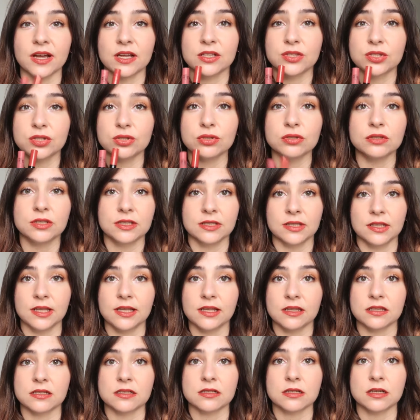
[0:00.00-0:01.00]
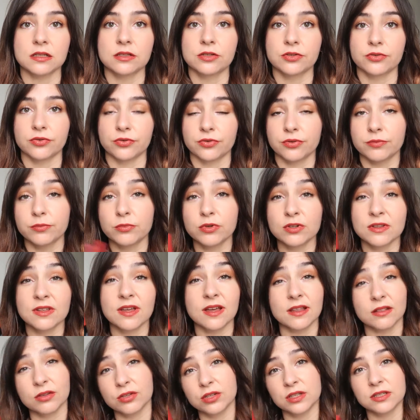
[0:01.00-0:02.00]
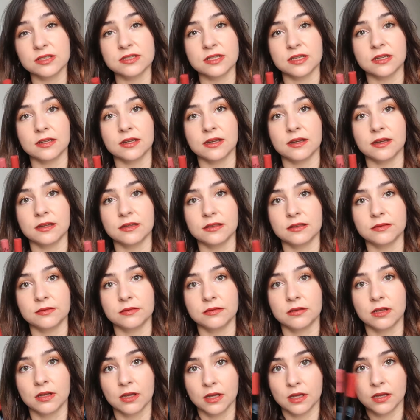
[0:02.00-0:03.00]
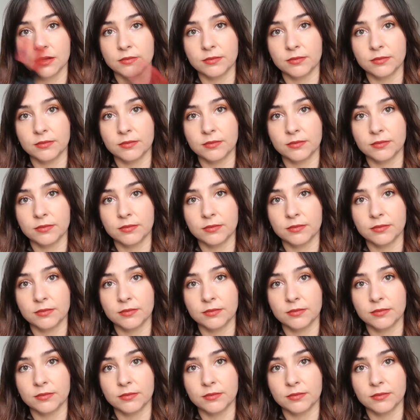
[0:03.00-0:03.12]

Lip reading: I do really like this colour though. The more that I look at it in